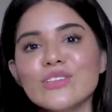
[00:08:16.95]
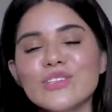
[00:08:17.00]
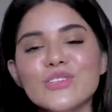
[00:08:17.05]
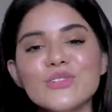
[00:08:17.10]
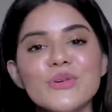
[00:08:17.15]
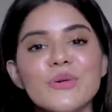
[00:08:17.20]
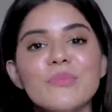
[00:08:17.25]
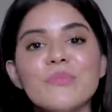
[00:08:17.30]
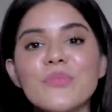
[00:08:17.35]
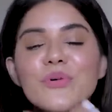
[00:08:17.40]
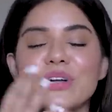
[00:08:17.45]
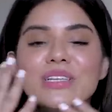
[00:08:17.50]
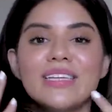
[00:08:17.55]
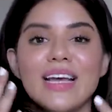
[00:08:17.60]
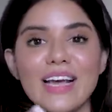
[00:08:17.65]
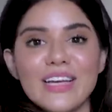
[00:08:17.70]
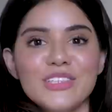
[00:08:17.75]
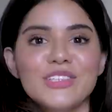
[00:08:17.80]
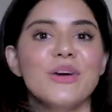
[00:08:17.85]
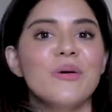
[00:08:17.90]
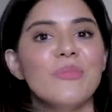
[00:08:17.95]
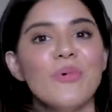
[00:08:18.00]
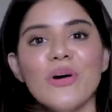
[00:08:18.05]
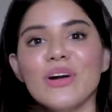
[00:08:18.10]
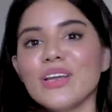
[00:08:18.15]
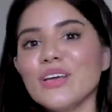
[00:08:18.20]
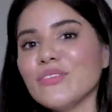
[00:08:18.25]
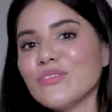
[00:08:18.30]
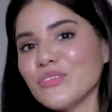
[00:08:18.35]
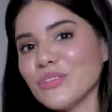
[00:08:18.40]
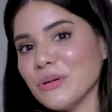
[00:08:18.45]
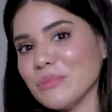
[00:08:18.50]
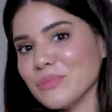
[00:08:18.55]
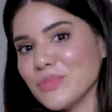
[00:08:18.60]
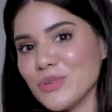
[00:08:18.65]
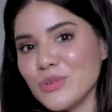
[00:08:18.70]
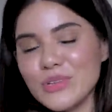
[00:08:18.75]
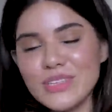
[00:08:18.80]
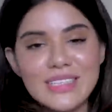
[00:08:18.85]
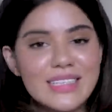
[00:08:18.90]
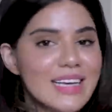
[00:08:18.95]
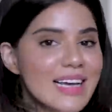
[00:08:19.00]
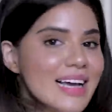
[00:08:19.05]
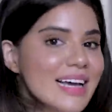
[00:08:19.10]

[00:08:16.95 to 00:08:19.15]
So protect your body from those